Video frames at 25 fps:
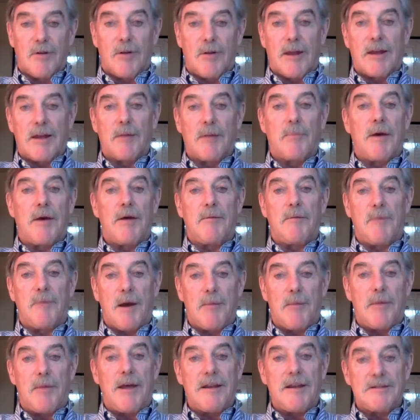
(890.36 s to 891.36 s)
like my
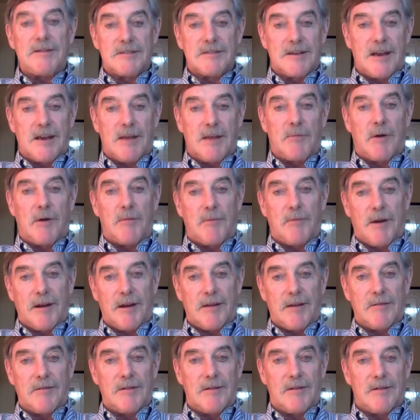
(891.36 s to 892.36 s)
paint scheme on
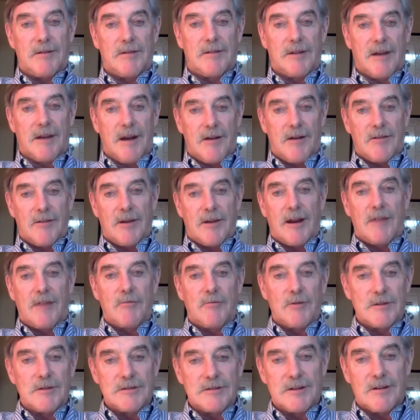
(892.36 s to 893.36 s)
the car that I
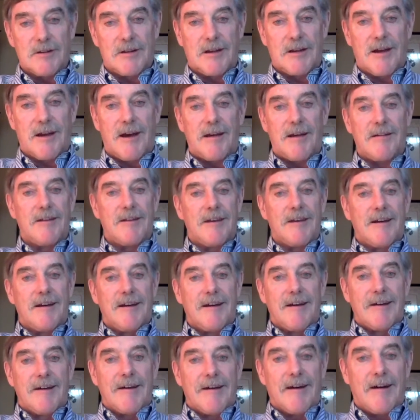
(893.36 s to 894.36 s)
recently got.
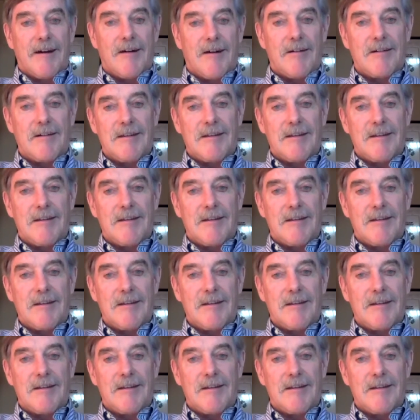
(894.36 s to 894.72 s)
On